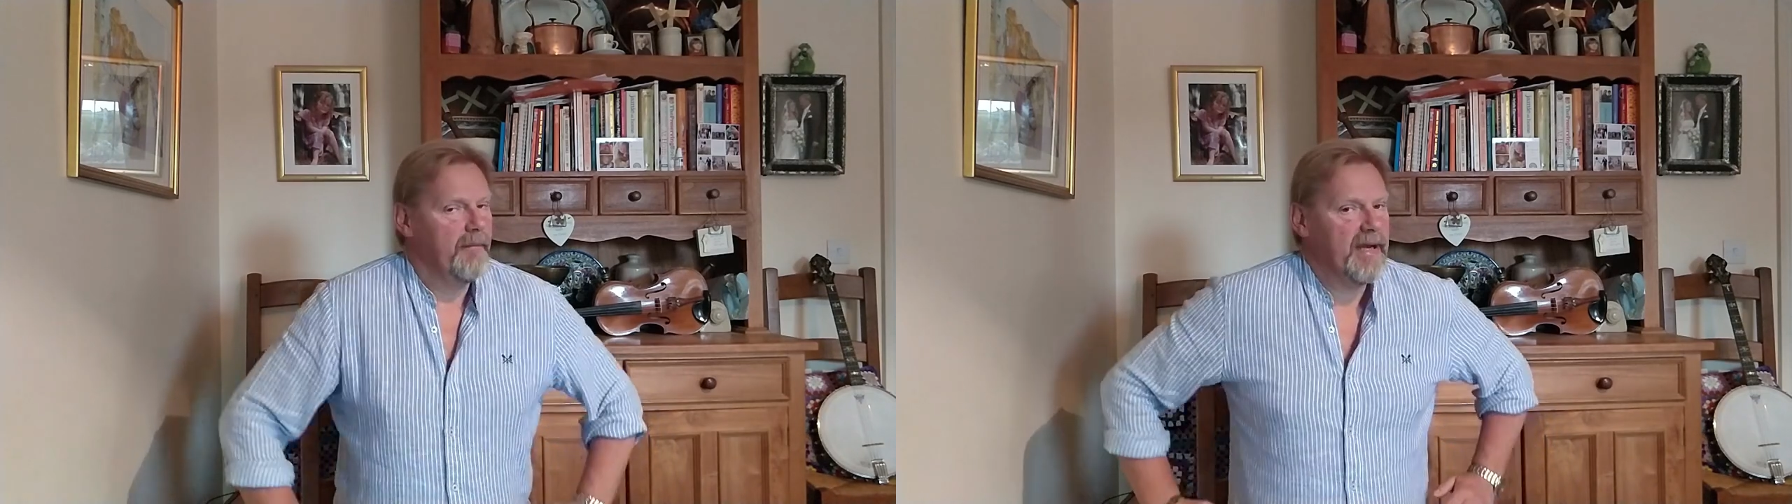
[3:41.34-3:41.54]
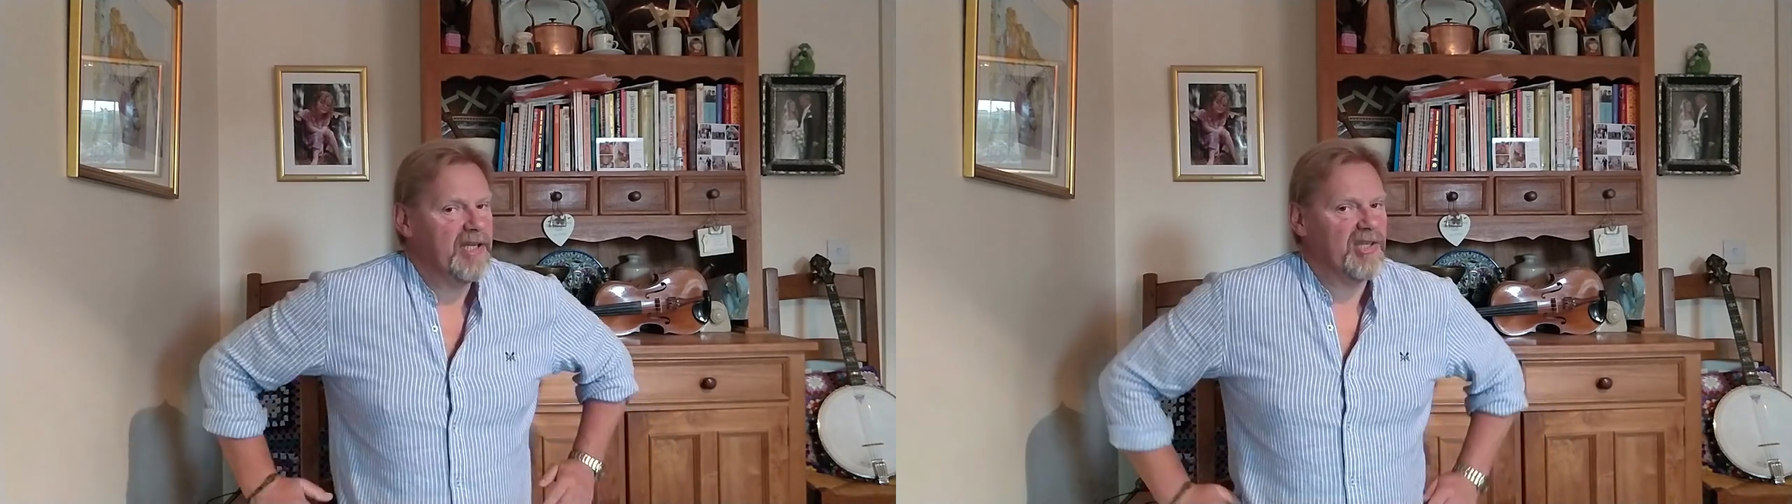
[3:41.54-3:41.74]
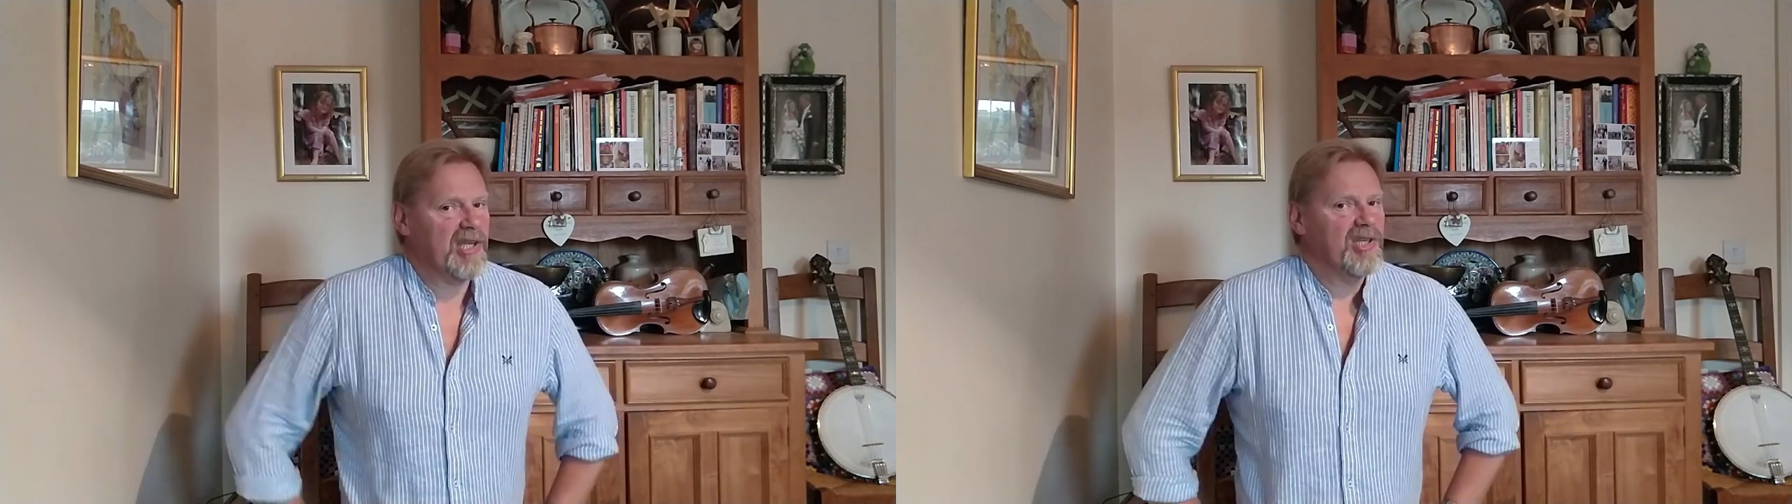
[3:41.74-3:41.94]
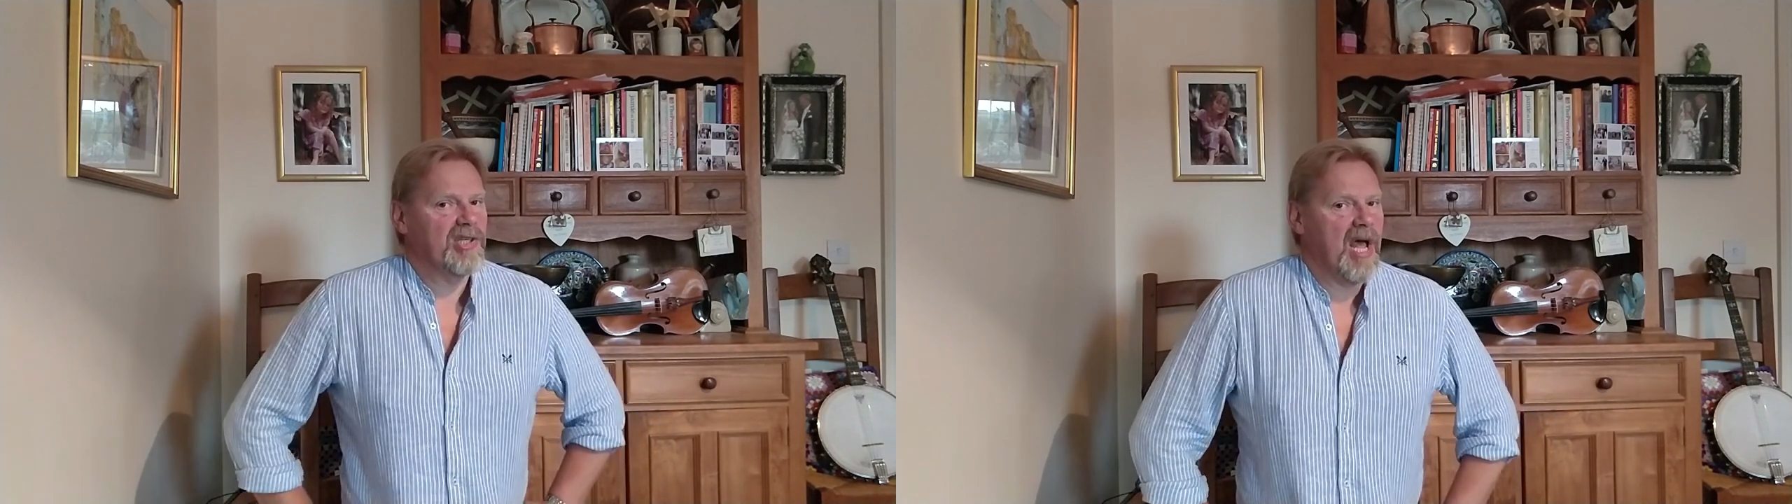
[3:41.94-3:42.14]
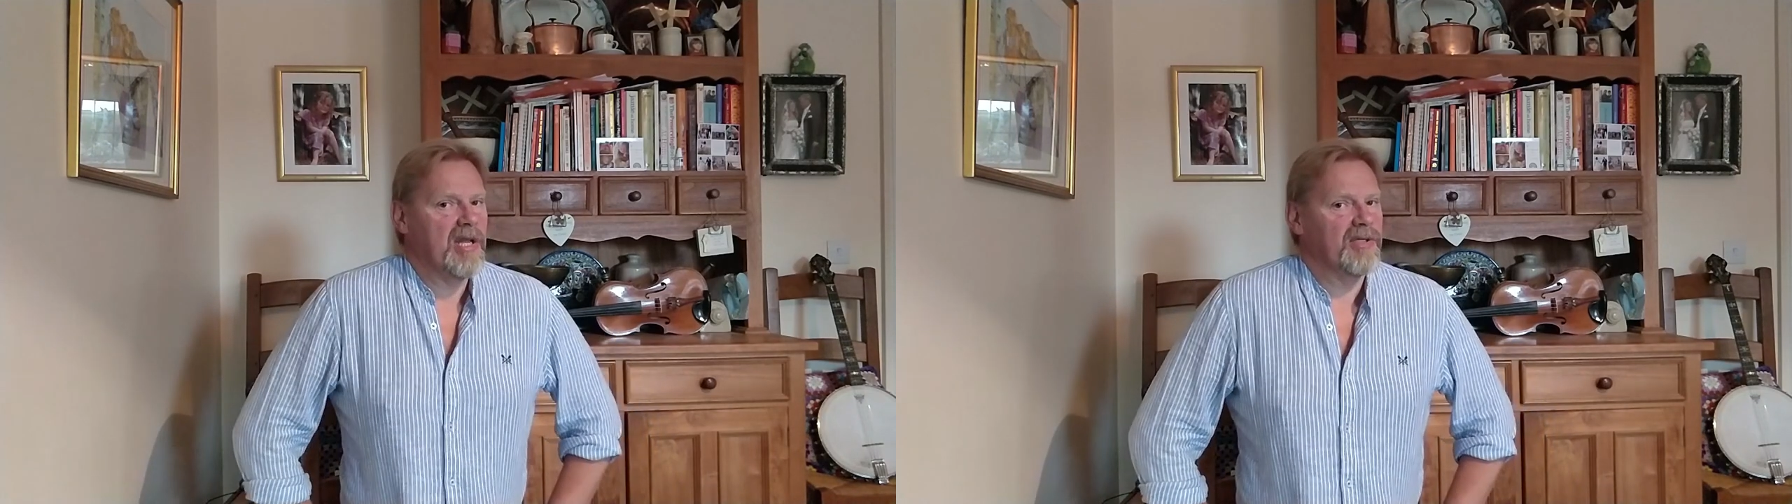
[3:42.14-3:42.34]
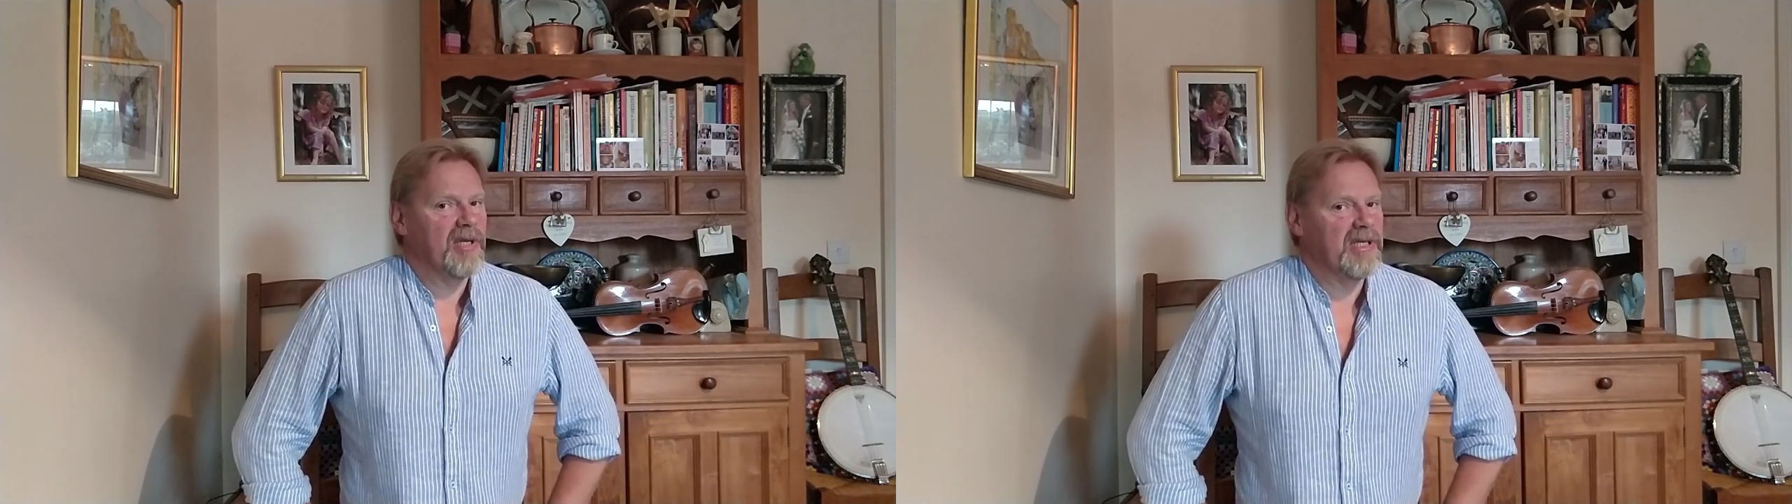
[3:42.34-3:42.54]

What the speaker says: But he sticks his hands in